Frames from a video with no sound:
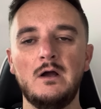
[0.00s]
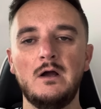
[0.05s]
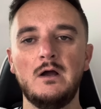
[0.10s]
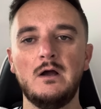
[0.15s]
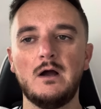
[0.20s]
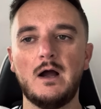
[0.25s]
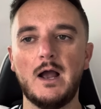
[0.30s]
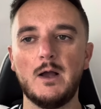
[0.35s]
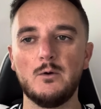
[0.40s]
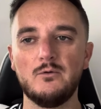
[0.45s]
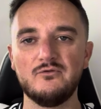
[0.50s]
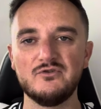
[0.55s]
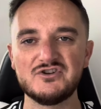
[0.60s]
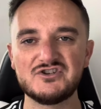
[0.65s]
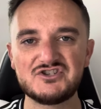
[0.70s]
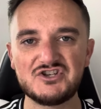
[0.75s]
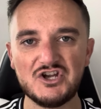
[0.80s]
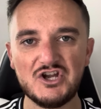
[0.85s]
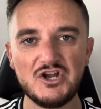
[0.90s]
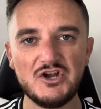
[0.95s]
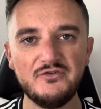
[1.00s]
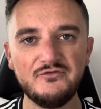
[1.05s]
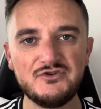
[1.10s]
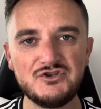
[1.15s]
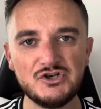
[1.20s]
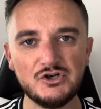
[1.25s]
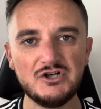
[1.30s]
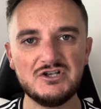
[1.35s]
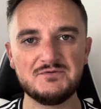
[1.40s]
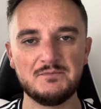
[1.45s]
I will reserve
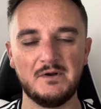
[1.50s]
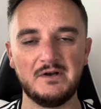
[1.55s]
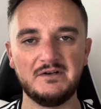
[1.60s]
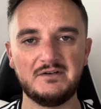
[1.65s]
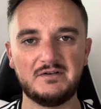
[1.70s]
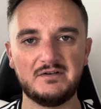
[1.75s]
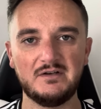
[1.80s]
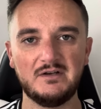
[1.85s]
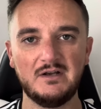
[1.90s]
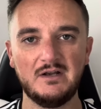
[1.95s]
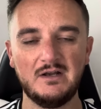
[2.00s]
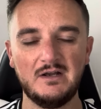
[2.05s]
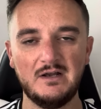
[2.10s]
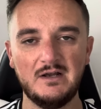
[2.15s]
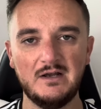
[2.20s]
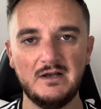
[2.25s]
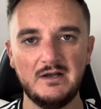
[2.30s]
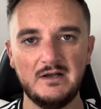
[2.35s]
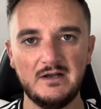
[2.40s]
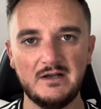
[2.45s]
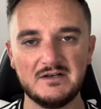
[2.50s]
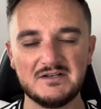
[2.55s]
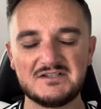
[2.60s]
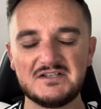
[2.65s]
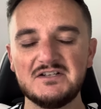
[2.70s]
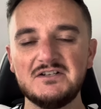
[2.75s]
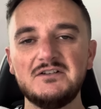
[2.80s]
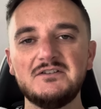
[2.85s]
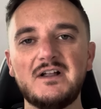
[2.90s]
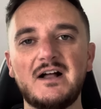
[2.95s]
judgment
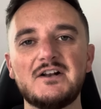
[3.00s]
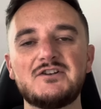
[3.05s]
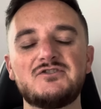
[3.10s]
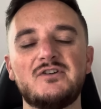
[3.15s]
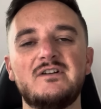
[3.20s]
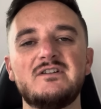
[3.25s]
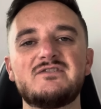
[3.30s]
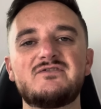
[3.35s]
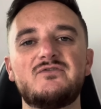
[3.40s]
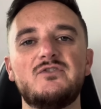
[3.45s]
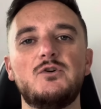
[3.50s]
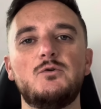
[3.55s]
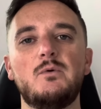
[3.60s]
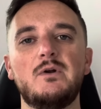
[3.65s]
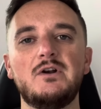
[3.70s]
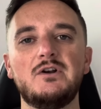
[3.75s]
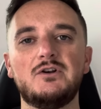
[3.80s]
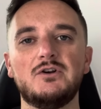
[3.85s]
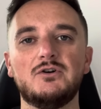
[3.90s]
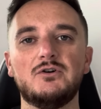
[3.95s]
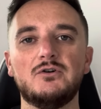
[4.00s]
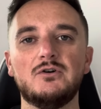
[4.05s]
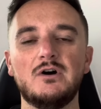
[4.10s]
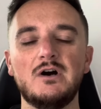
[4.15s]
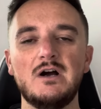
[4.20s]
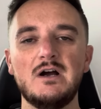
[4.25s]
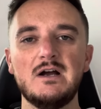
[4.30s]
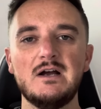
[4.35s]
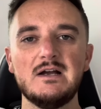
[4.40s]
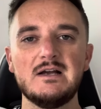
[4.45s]
until that transfer window
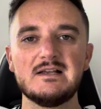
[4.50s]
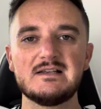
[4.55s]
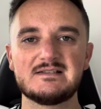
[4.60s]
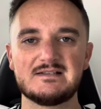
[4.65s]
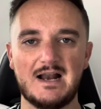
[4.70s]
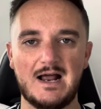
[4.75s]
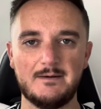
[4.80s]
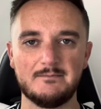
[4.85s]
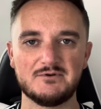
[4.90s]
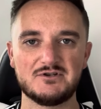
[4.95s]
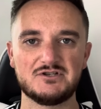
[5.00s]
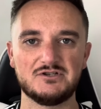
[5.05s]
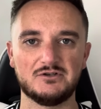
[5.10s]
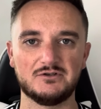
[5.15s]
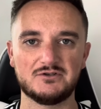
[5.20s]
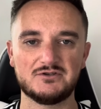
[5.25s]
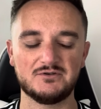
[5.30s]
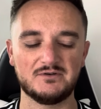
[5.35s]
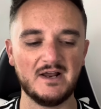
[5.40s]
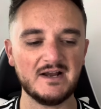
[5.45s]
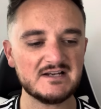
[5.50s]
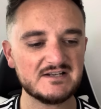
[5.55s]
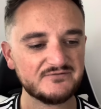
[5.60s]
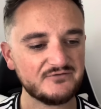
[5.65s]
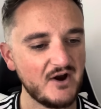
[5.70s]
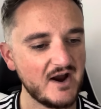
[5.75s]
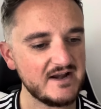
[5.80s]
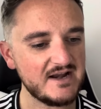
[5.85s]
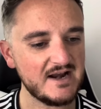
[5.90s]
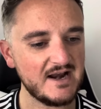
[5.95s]
slams shut. So next
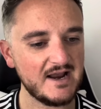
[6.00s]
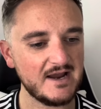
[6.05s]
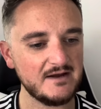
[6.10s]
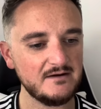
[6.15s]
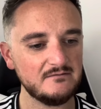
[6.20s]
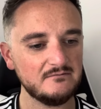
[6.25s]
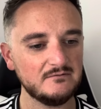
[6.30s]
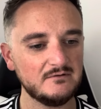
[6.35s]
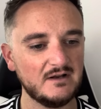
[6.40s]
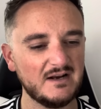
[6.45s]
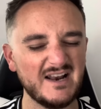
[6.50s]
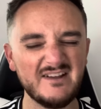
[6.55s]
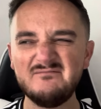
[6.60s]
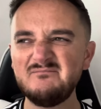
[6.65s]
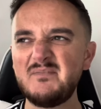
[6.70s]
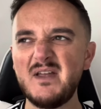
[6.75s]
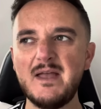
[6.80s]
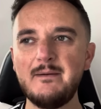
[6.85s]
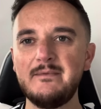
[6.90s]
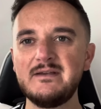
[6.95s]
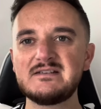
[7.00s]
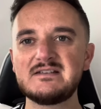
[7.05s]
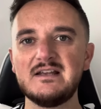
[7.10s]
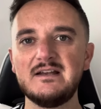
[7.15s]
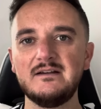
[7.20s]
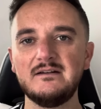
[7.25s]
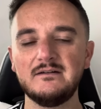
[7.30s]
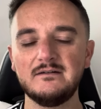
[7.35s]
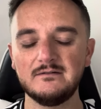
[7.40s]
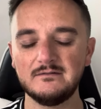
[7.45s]
Friday night, 11 p.m. is
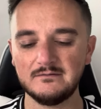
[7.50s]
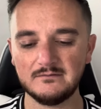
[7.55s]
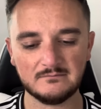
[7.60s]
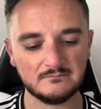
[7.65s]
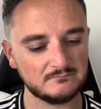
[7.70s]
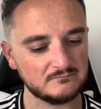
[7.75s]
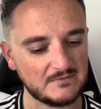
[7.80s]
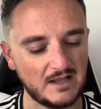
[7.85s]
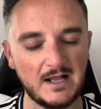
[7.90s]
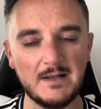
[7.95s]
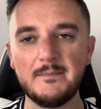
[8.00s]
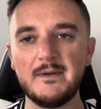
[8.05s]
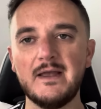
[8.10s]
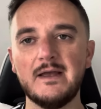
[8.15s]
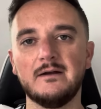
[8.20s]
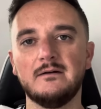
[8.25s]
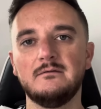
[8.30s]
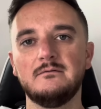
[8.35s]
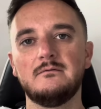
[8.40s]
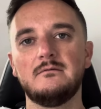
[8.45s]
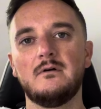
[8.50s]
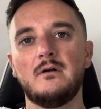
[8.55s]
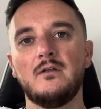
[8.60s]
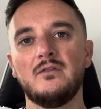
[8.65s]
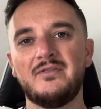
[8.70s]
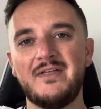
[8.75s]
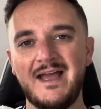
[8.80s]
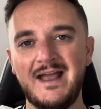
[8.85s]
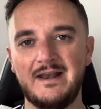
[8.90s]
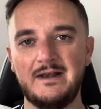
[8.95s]
it? That'll be it.
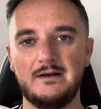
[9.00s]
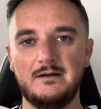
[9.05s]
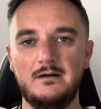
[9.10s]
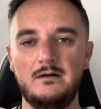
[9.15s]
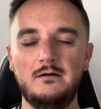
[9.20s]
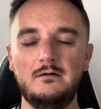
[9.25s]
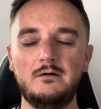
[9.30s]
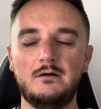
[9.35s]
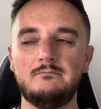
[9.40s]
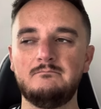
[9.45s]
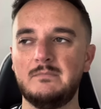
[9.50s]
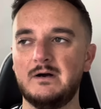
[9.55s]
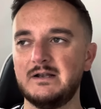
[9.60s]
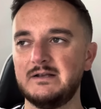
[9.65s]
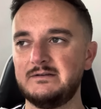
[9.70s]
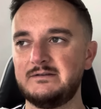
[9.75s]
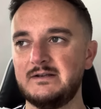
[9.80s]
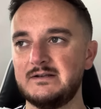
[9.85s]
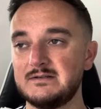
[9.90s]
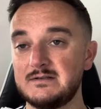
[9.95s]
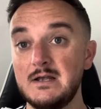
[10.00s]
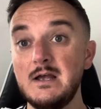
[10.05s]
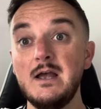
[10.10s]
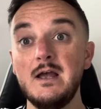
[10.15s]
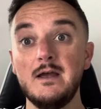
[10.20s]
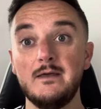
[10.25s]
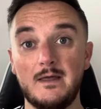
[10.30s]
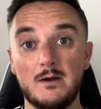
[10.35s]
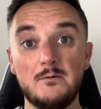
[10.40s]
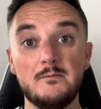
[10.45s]
Then, oh my dear,
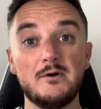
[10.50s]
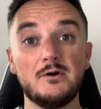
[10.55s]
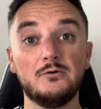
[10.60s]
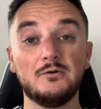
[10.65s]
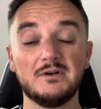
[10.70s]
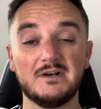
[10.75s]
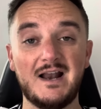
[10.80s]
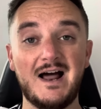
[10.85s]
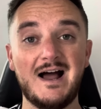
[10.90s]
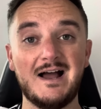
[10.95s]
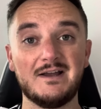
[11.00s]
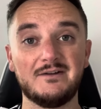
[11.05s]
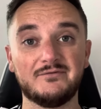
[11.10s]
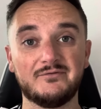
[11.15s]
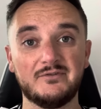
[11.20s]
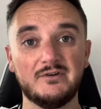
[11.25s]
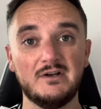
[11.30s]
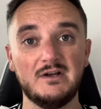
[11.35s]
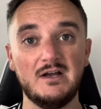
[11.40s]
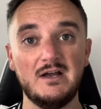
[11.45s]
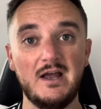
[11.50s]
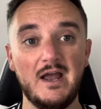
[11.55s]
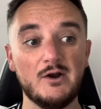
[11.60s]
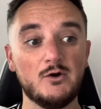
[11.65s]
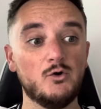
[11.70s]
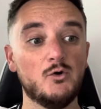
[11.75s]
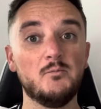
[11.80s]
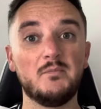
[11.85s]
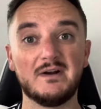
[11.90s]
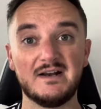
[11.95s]
then we'll be going live and
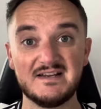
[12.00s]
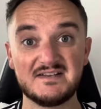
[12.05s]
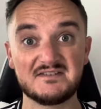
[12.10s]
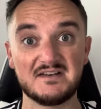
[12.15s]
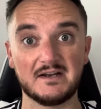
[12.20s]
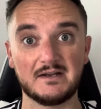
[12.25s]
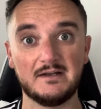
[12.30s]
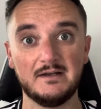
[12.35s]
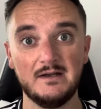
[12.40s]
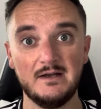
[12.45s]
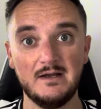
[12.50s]
going ballistic.